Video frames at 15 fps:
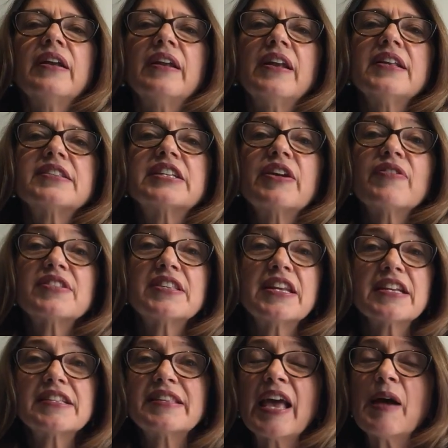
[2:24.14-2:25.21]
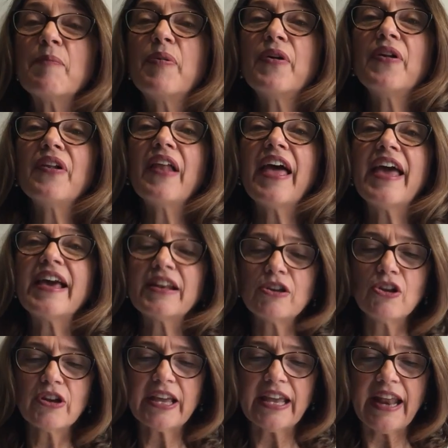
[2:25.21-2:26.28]
let's give us an example
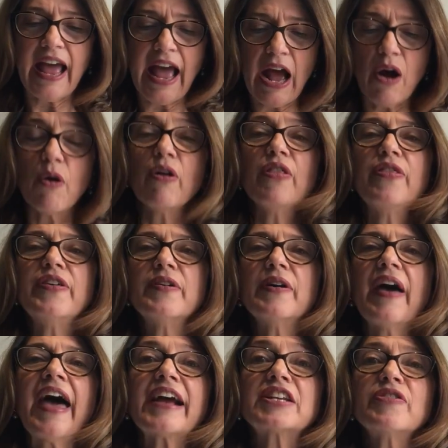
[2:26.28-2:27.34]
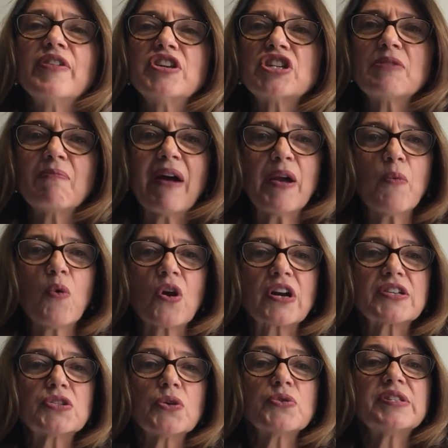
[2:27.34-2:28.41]
and look at how the activation might
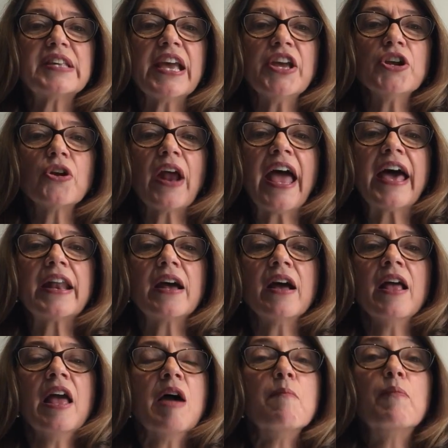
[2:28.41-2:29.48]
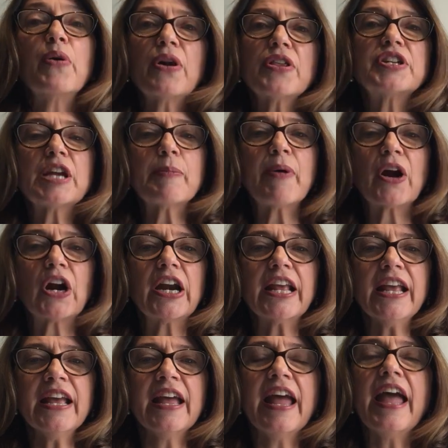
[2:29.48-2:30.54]
work. So say you're at a birthday
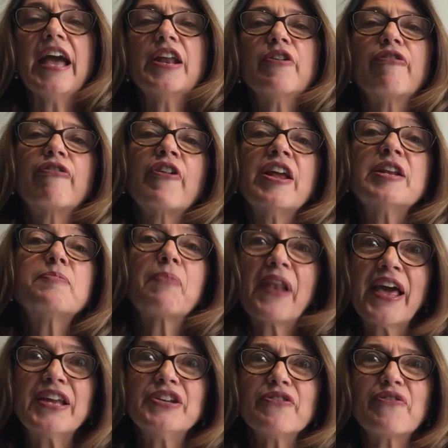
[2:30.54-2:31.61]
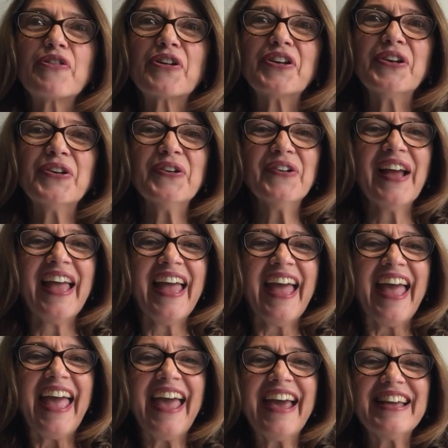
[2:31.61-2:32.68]
party and a friend planned it for you,
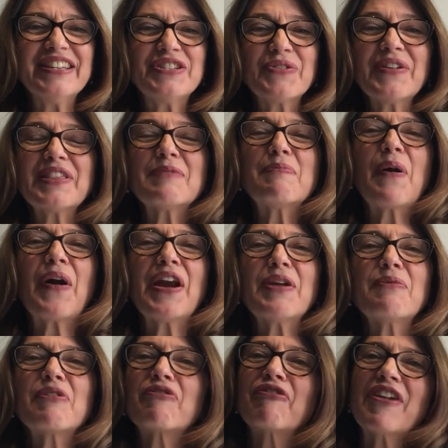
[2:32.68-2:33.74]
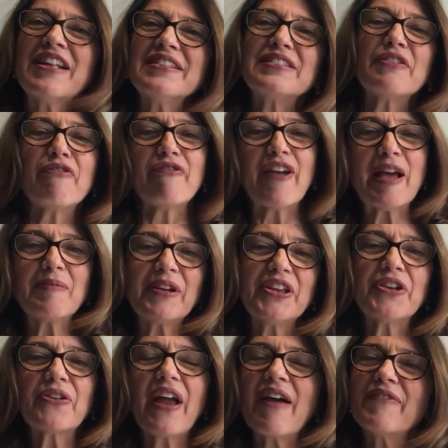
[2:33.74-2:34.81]
and during the party with friends and family,
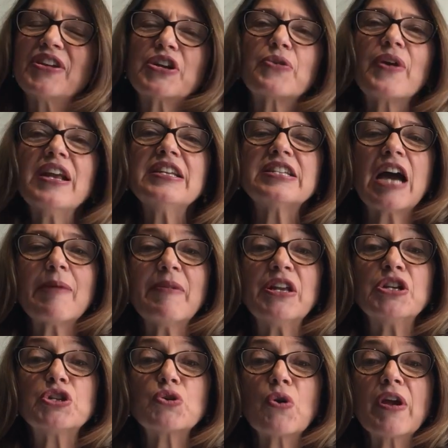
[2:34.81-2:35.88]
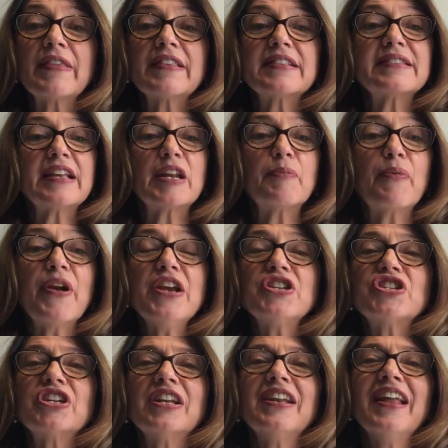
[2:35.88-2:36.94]
you're having a great time enjoying the
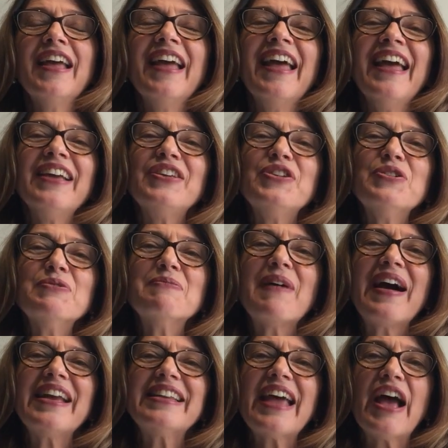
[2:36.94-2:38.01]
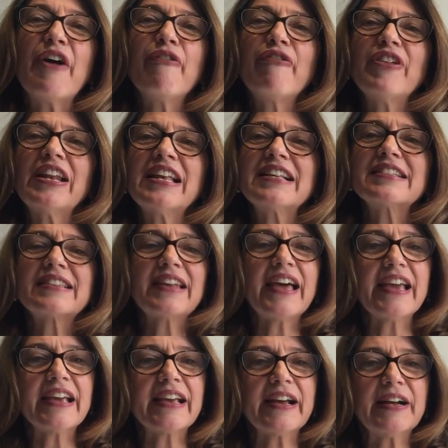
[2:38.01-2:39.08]
celebration. You might have feelings
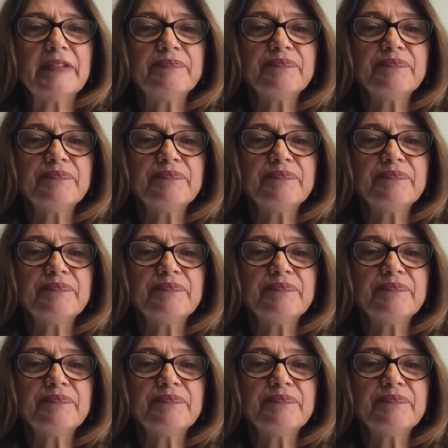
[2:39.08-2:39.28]
like